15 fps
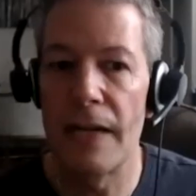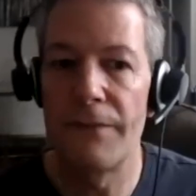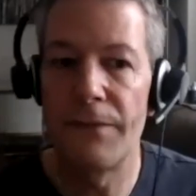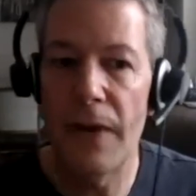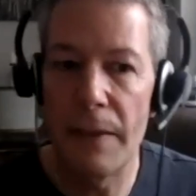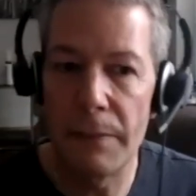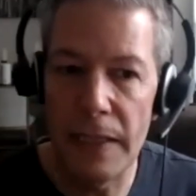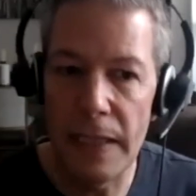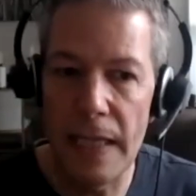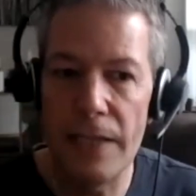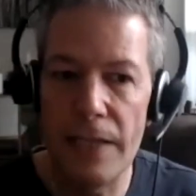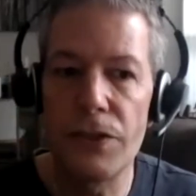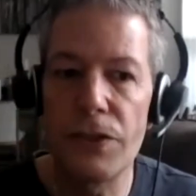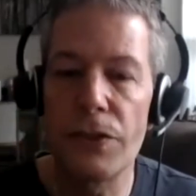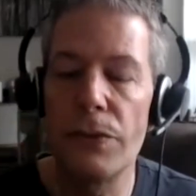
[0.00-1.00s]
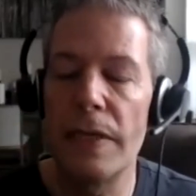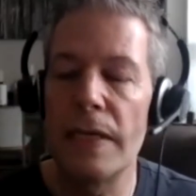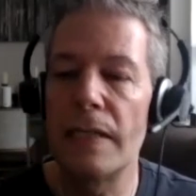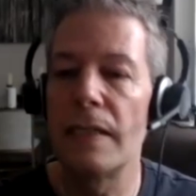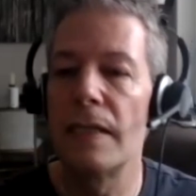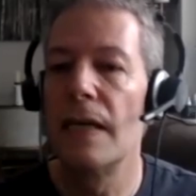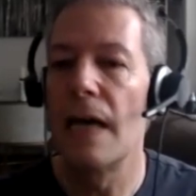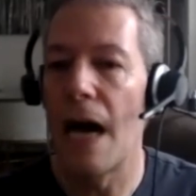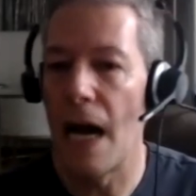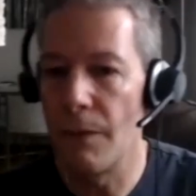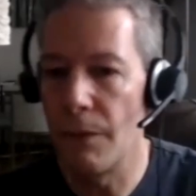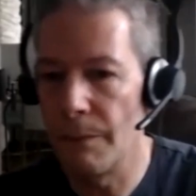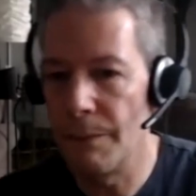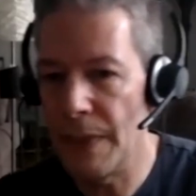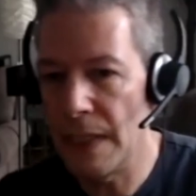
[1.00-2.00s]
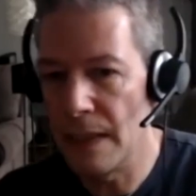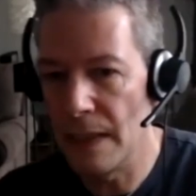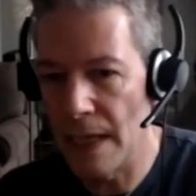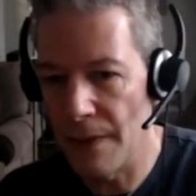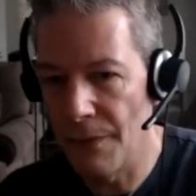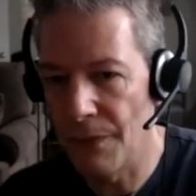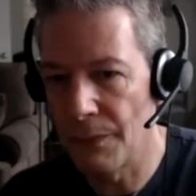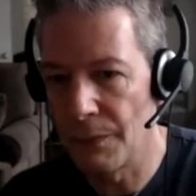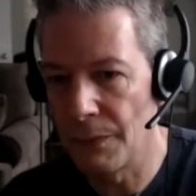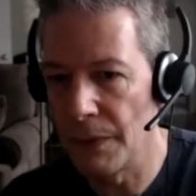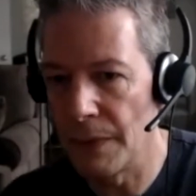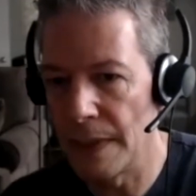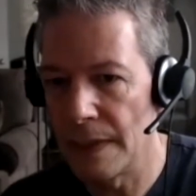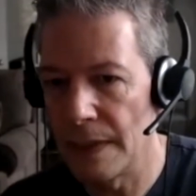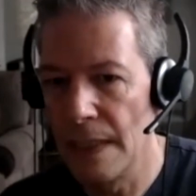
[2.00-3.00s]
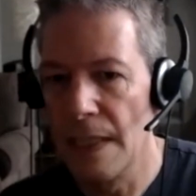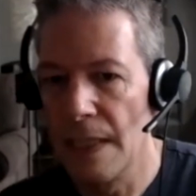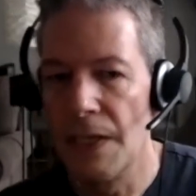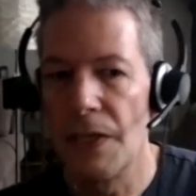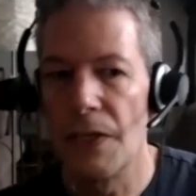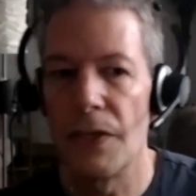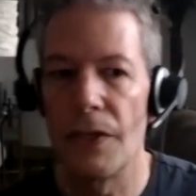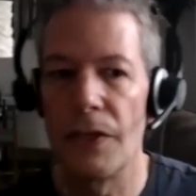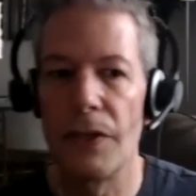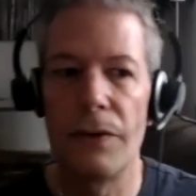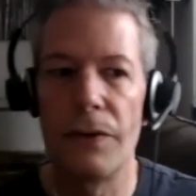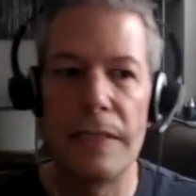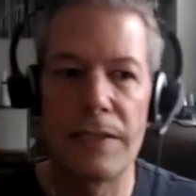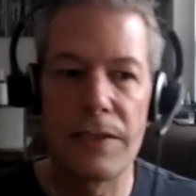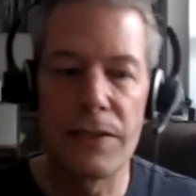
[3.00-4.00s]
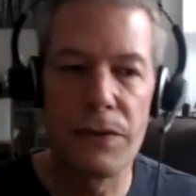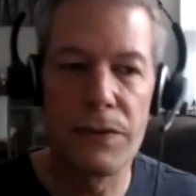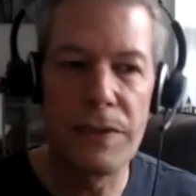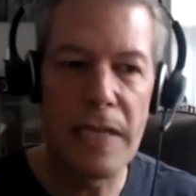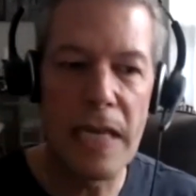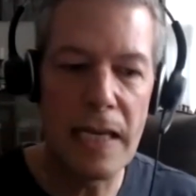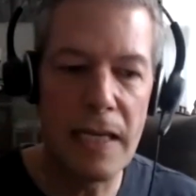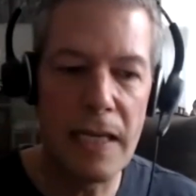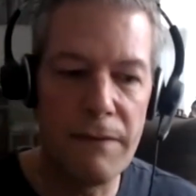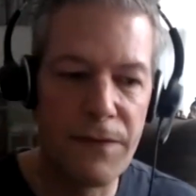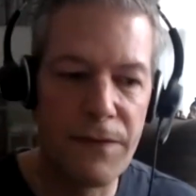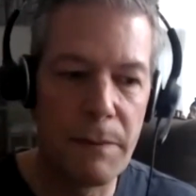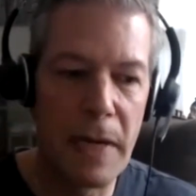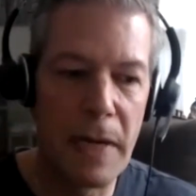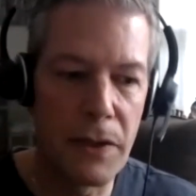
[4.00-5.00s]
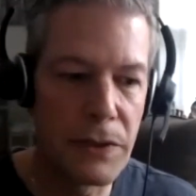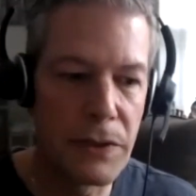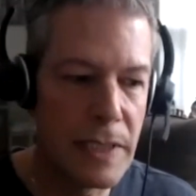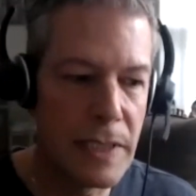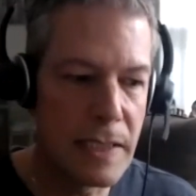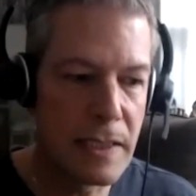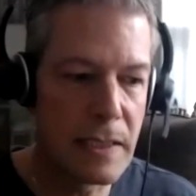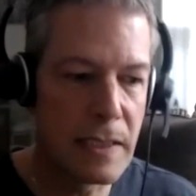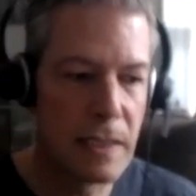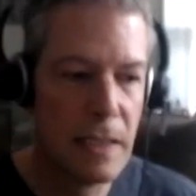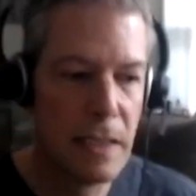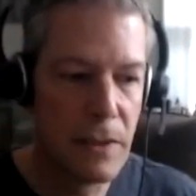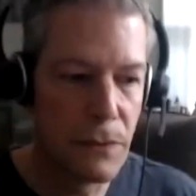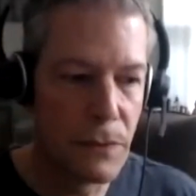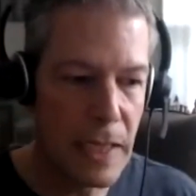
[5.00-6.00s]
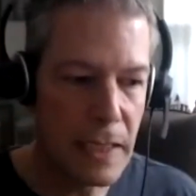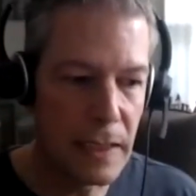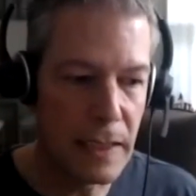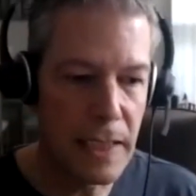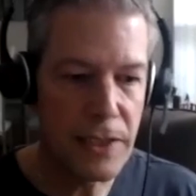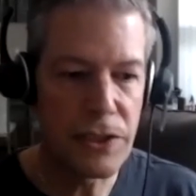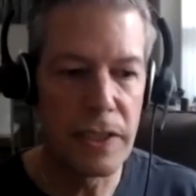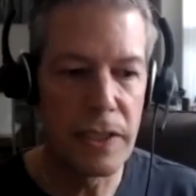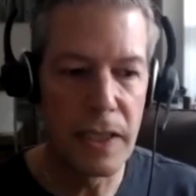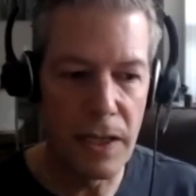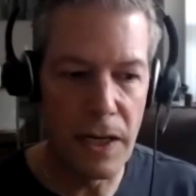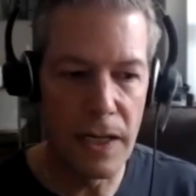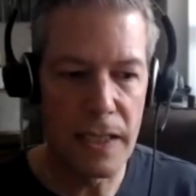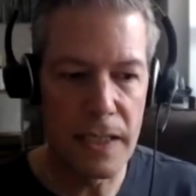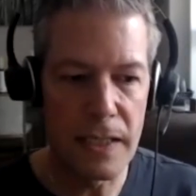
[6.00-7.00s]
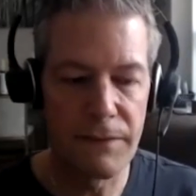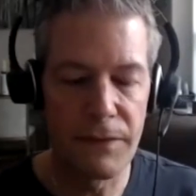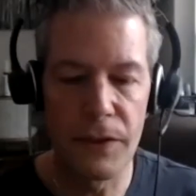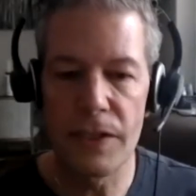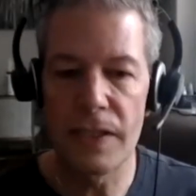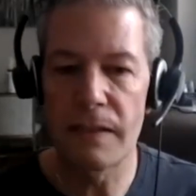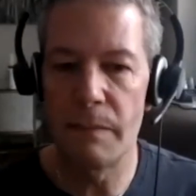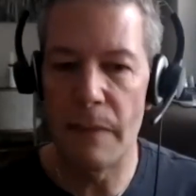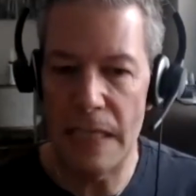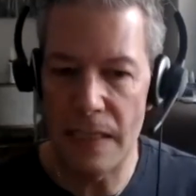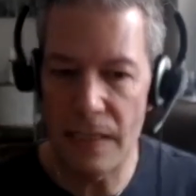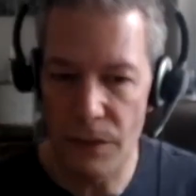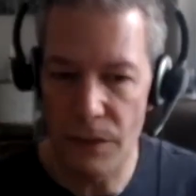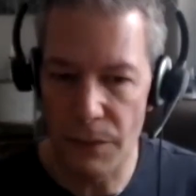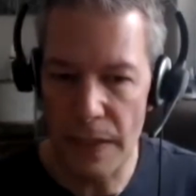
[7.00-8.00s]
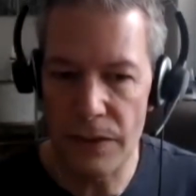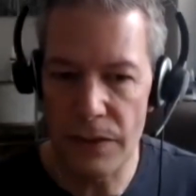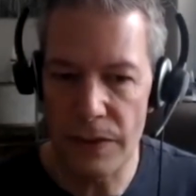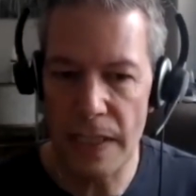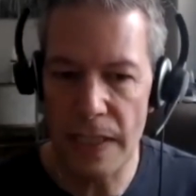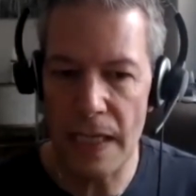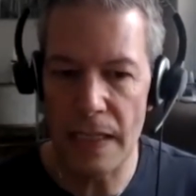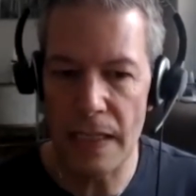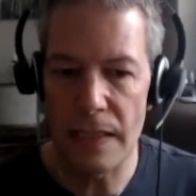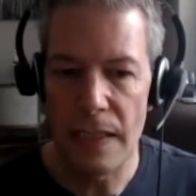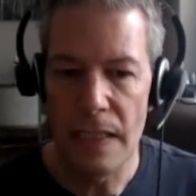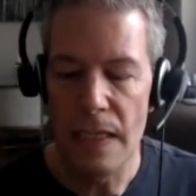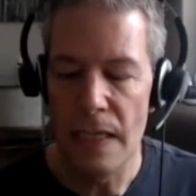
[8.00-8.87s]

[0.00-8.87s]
if I'm led to it, I will be led through it. You know, and so taking from my earliest recollection on August 1st, my surrender date,